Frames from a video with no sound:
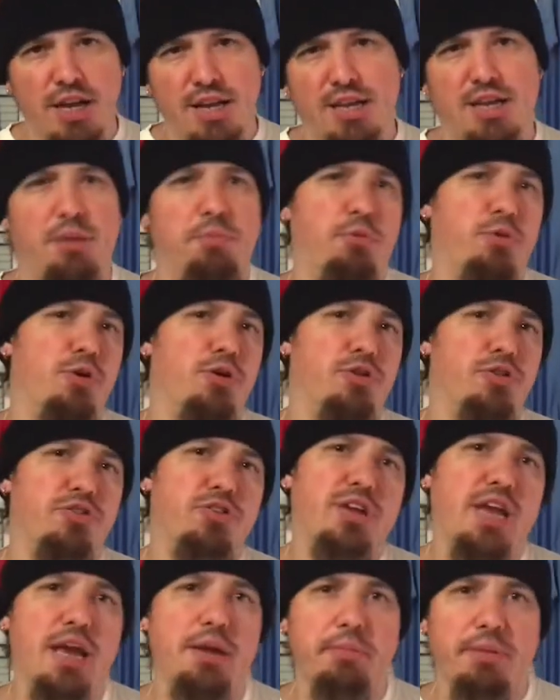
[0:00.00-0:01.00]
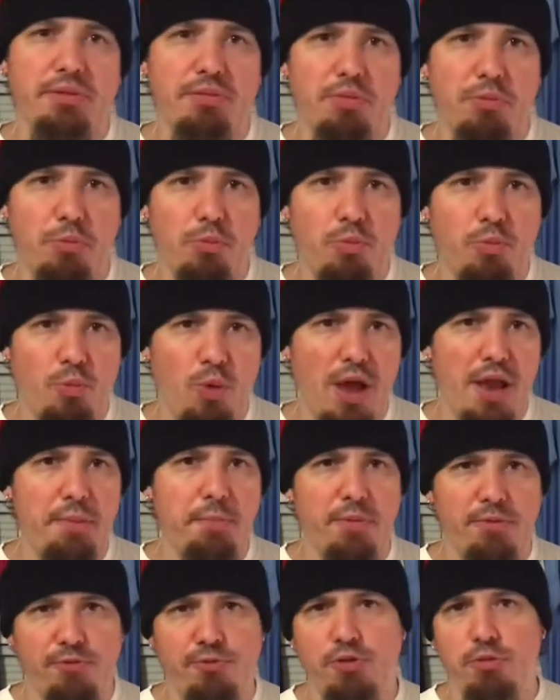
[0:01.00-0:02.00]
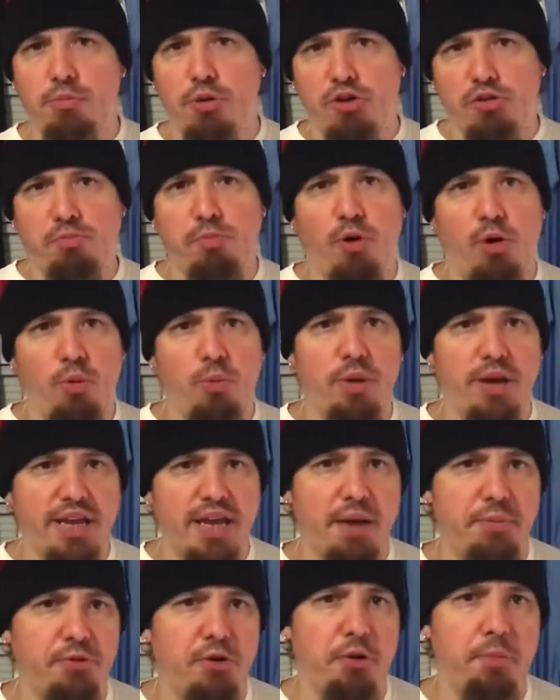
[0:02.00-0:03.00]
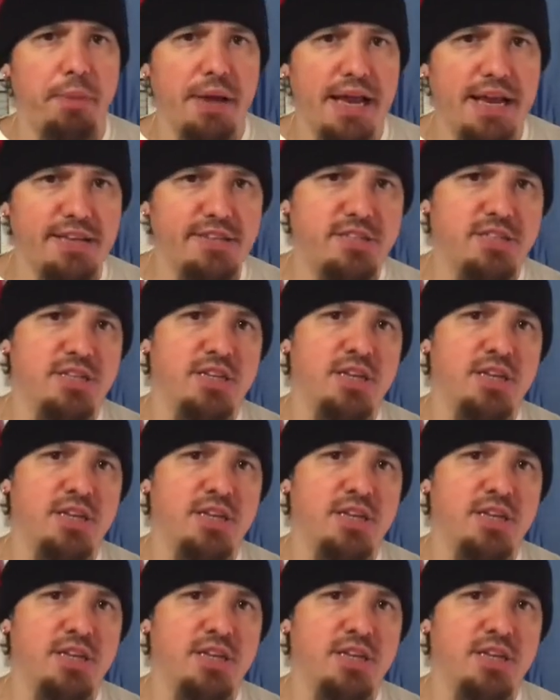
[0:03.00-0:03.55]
A couple owners came and went, but for the most part, we kept our base.